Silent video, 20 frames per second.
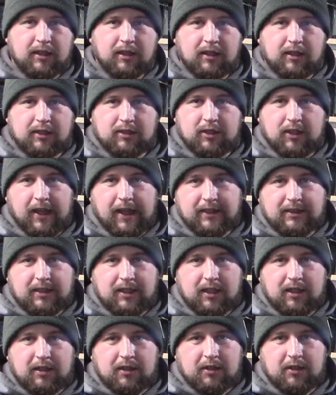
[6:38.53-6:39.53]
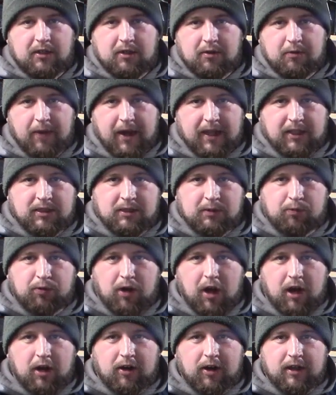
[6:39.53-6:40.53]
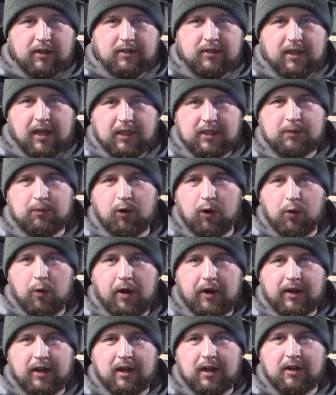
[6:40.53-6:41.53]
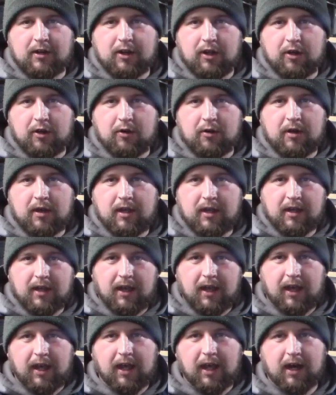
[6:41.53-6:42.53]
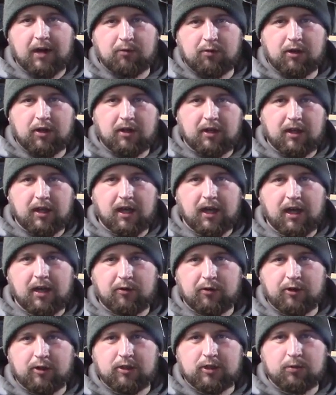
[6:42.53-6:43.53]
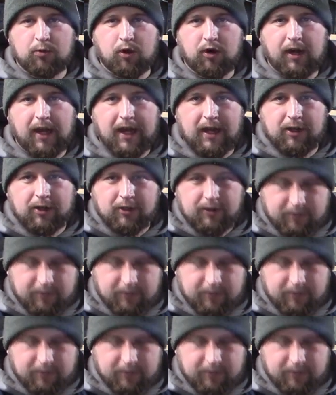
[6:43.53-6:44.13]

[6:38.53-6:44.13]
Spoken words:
So that's it. Making some progress. Got some more welding to do, and we'll do some more later.